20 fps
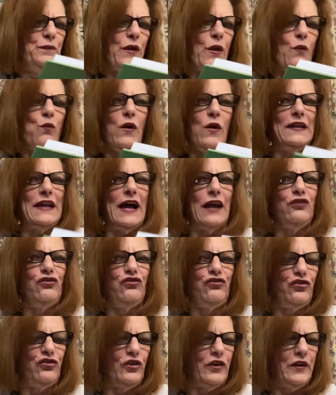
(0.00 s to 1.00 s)
Well, I
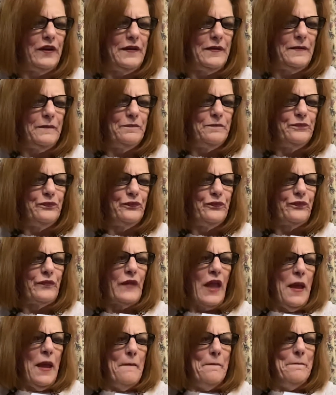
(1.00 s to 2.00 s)
should.
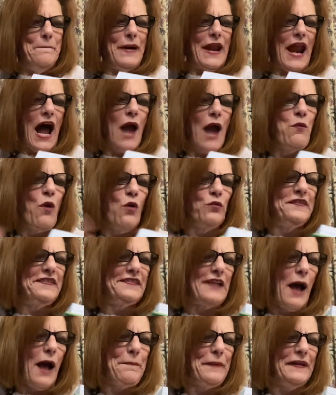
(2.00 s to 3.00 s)
But I won't
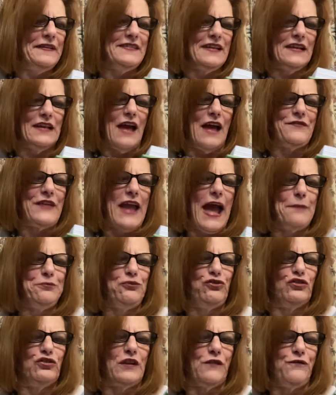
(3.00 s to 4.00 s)
stop until I've
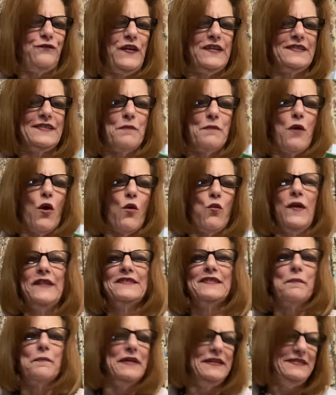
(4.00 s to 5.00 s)
captured
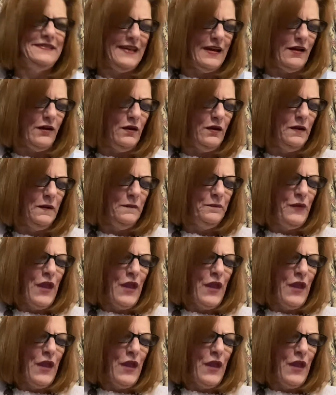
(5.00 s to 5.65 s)
the Dill,